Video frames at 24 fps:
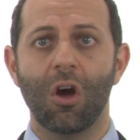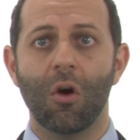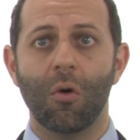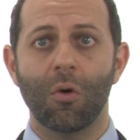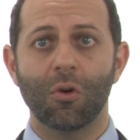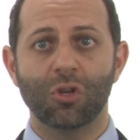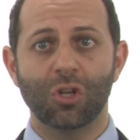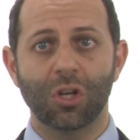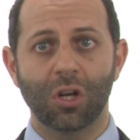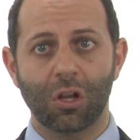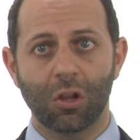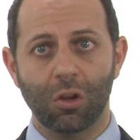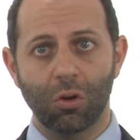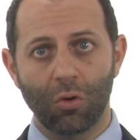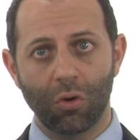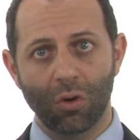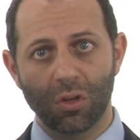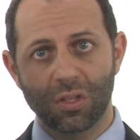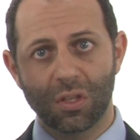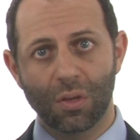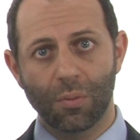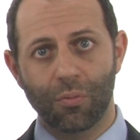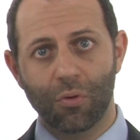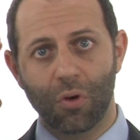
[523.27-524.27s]
which
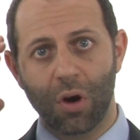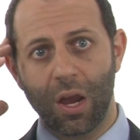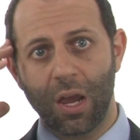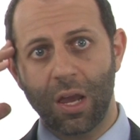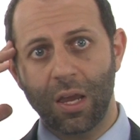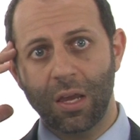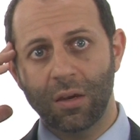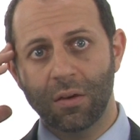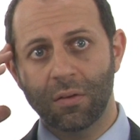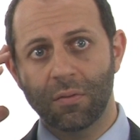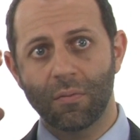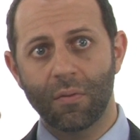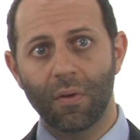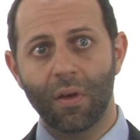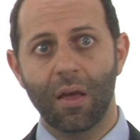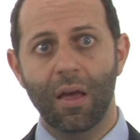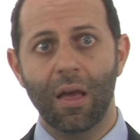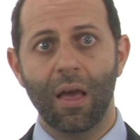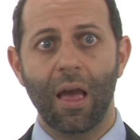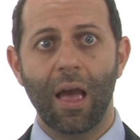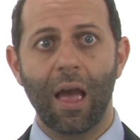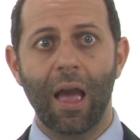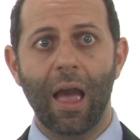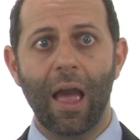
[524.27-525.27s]
includes the brain
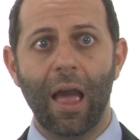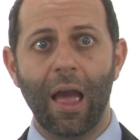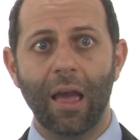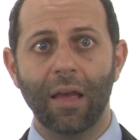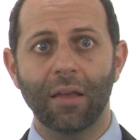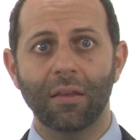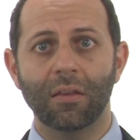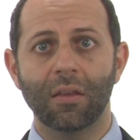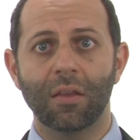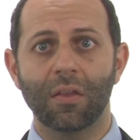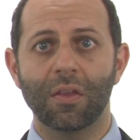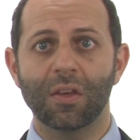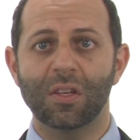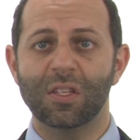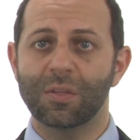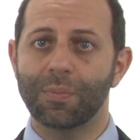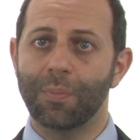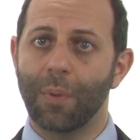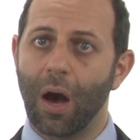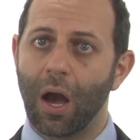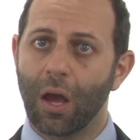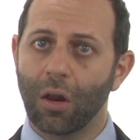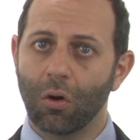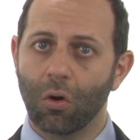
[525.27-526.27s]
and the
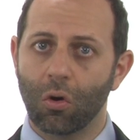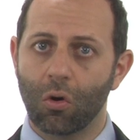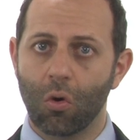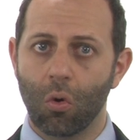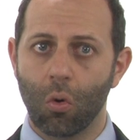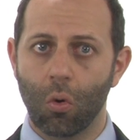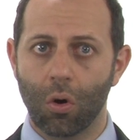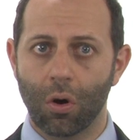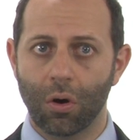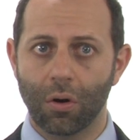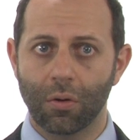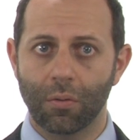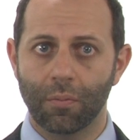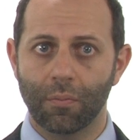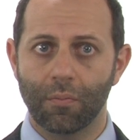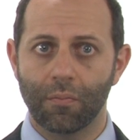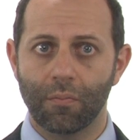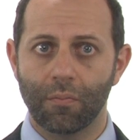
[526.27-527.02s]
spinal cord